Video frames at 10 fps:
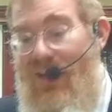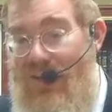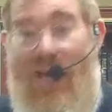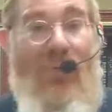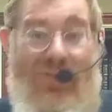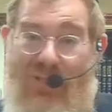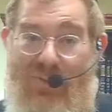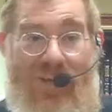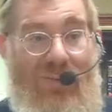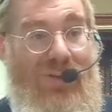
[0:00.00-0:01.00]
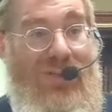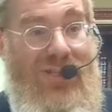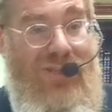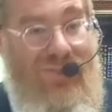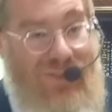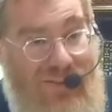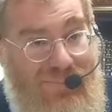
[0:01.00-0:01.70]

That wasn't the way it was in Nineveh.